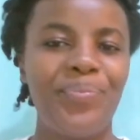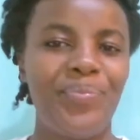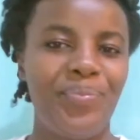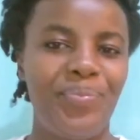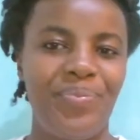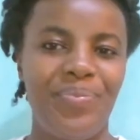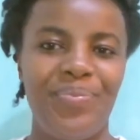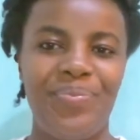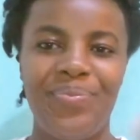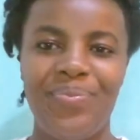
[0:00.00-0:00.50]

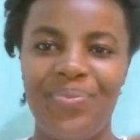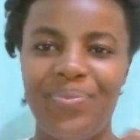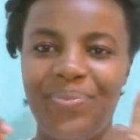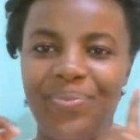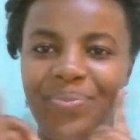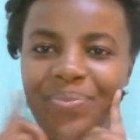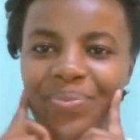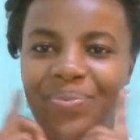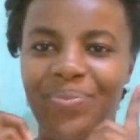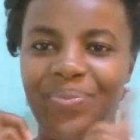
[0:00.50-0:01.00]

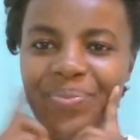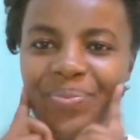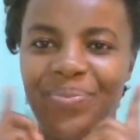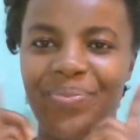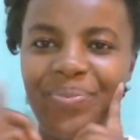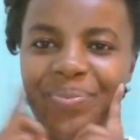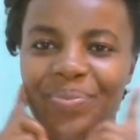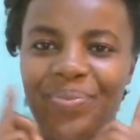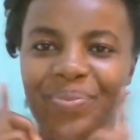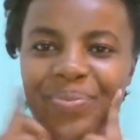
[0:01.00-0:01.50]

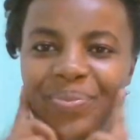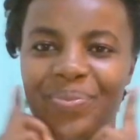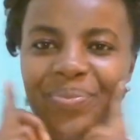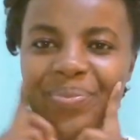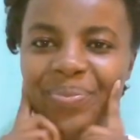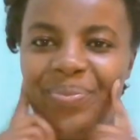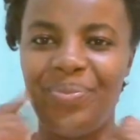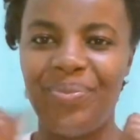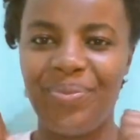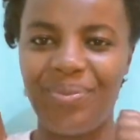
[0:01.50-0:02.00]

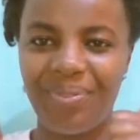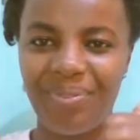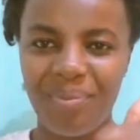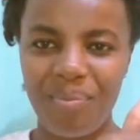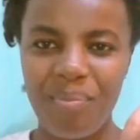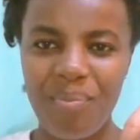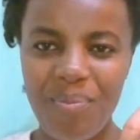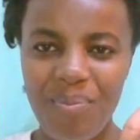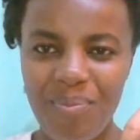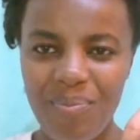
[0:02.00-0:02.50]
No one is speaking in this clip.